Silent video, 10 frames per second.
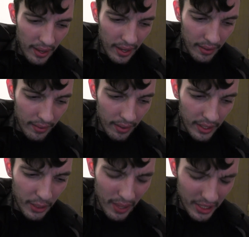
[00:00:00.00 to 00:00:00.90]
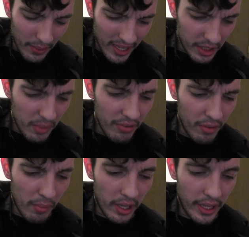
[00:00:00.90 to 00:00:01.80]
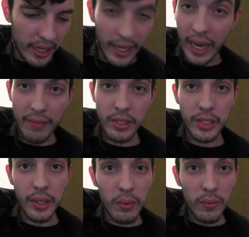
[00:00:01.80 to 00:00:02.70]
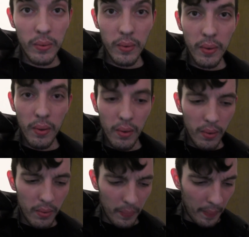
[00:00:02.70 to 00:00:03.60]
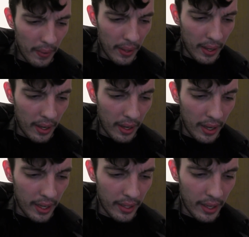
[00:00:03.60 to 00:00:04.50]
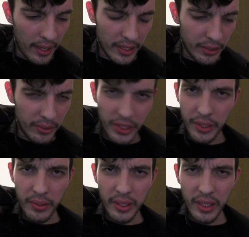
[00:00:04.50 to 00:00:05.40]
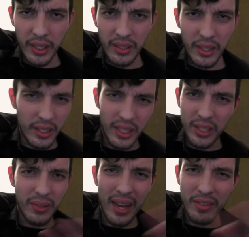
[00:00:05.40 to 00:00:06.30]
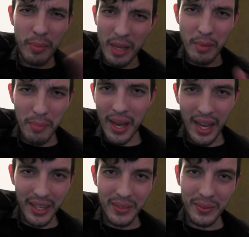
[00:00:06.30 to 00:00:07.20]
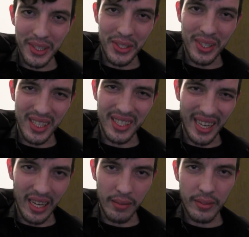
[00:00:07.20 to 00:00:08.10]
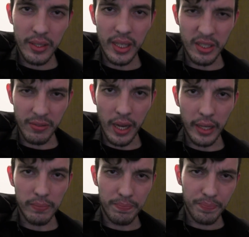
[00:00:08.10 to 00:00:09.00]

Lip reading: And you asked me for money, and I gave it to you. And I told you, you don't have to pay me back, Richard. It's a gift. It's fine.